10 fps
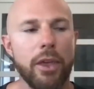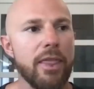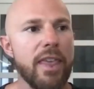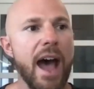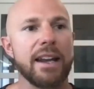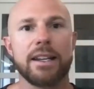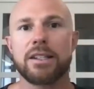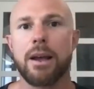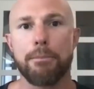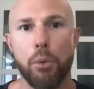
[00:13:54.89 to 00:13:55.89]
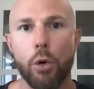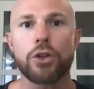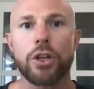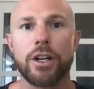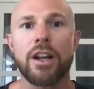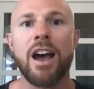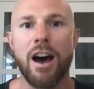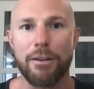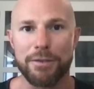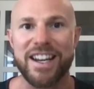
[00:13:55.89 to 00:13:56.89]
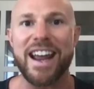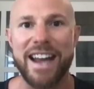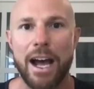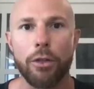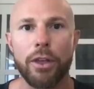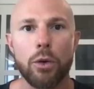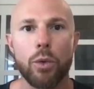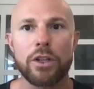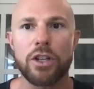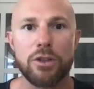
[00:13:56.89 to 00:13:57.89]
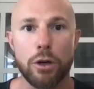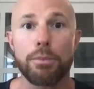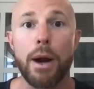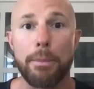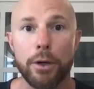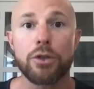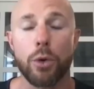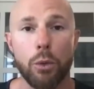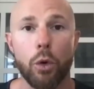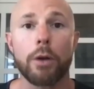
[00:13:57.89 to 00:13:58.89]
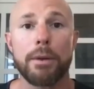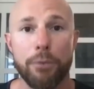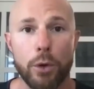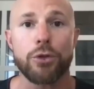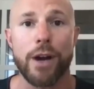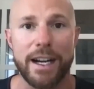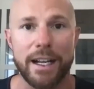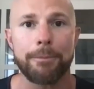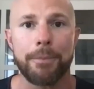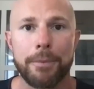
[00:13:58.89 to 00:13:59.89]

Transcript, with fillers: And that is a portion of staying healthy, which is your preparatory work before training.